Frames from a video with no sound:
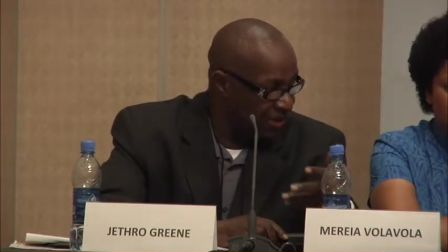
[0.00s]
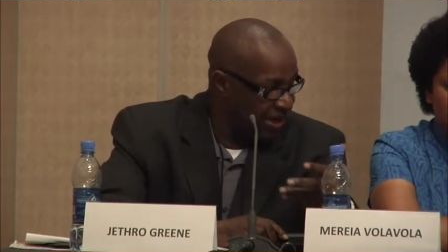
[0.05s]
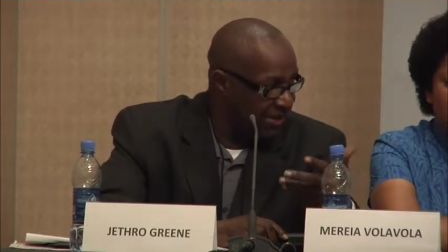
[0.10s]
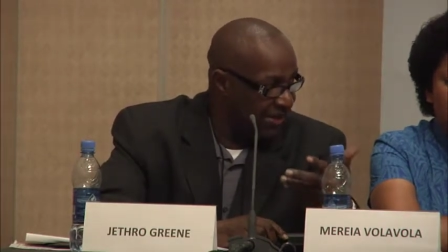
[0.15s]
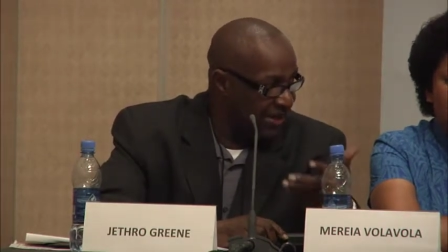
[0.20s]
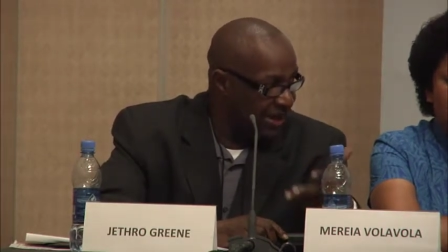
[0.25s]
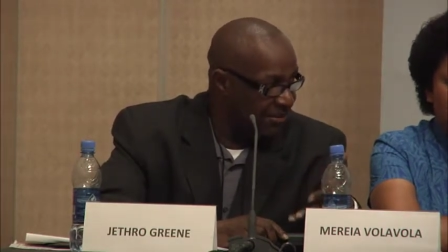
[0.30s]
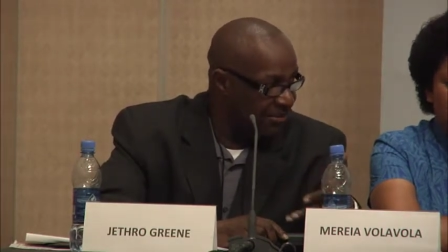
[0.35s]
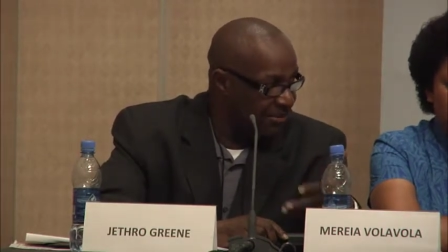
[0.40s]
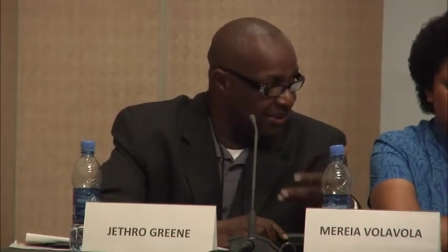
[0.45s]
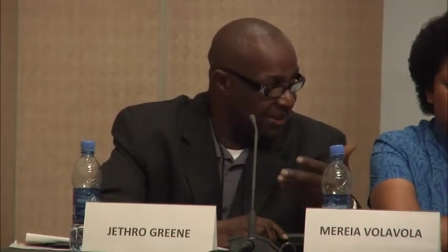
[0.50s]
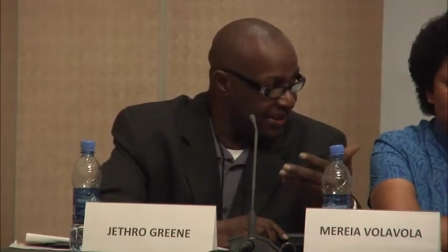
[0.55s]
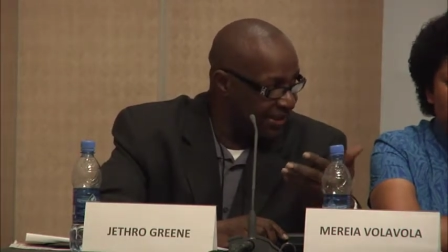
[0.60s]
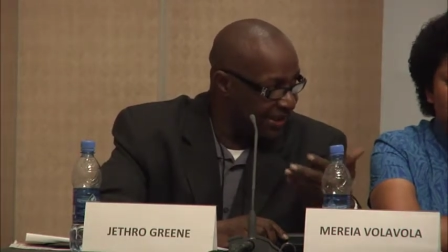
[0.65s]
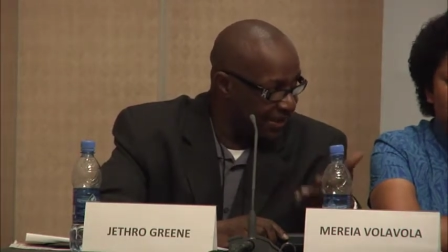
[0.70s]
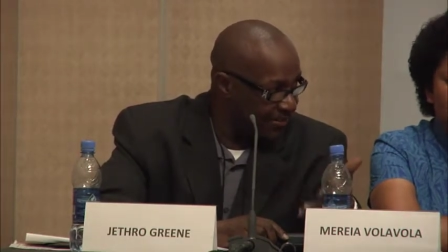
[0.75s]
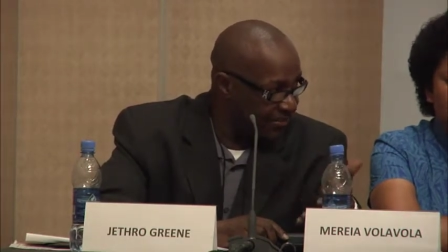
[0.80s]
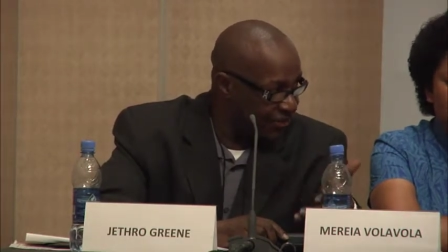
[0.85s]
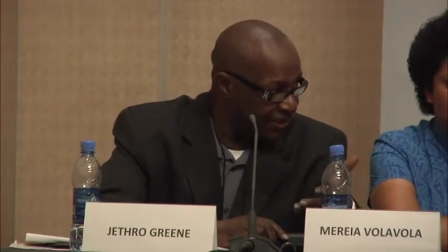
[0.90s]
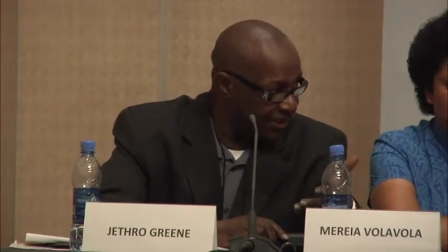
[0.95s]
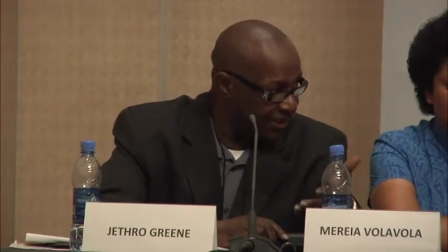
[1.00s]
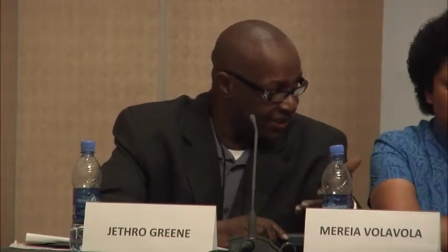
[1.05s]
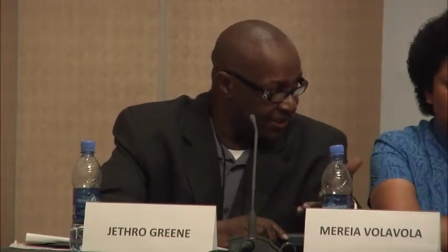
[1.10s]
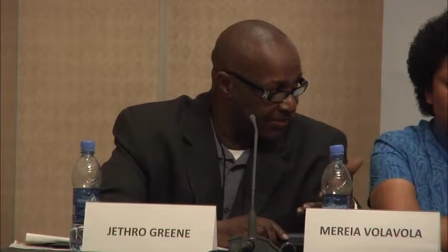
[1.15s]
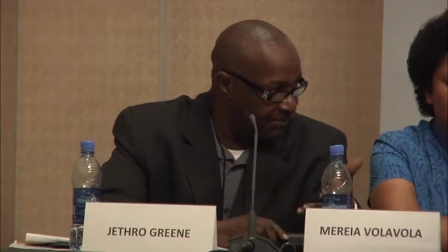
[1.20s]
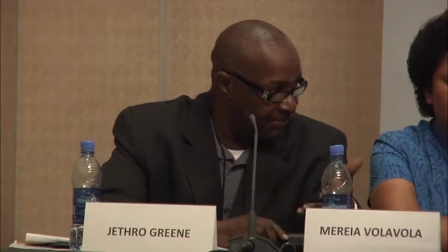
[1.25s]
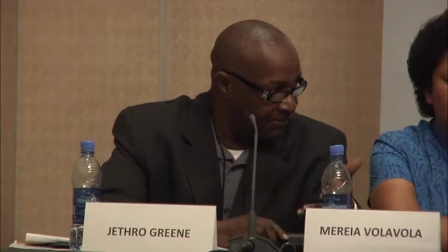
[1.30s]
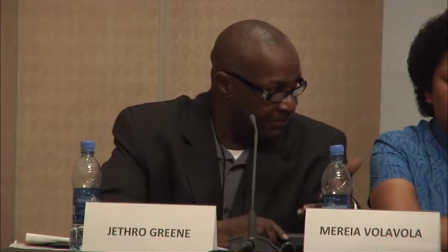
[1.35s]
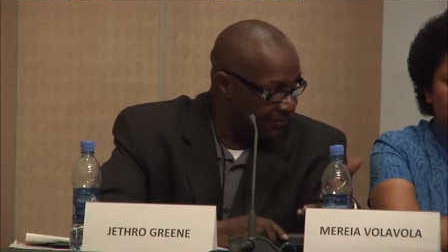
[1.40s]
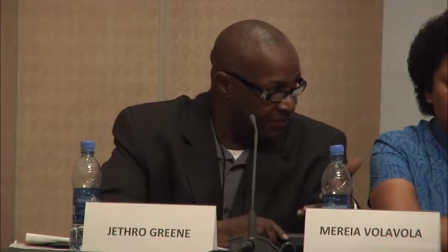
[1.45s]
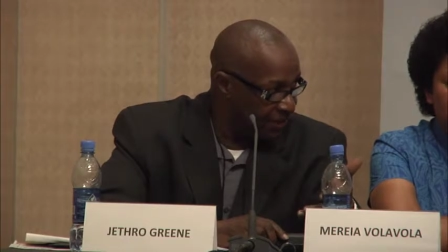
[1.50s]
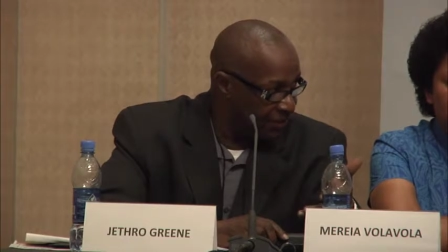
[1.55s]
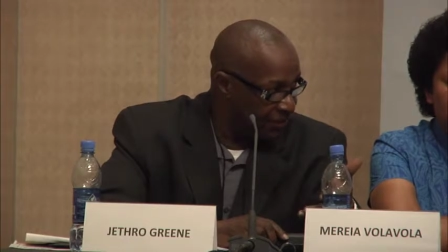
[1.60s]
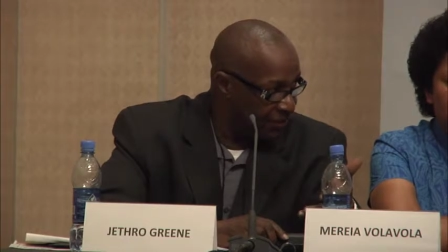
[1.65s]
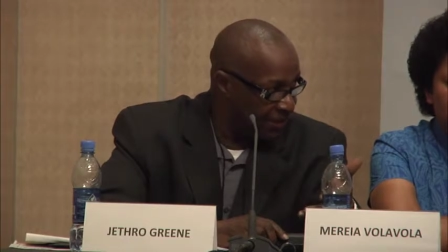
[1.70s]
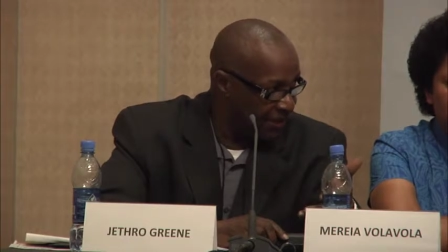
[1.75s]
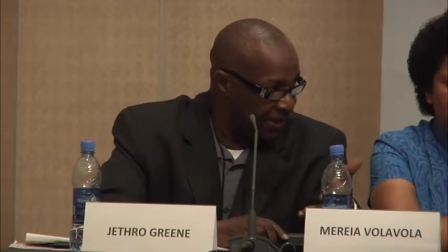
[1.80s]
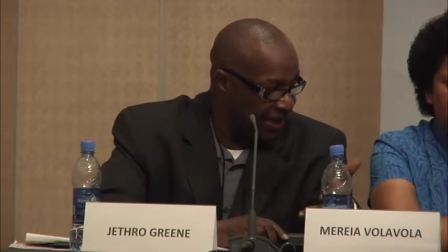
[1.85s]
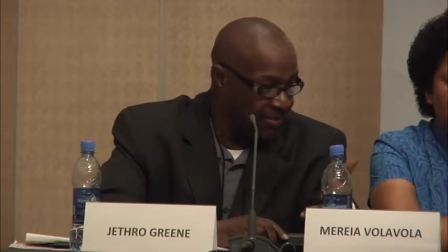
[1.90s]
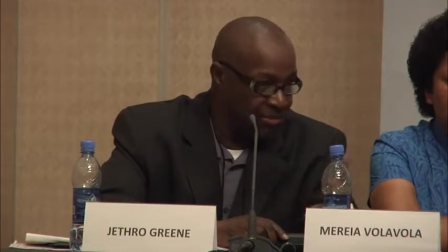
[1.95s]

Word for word: we are not been capturing them. Okay,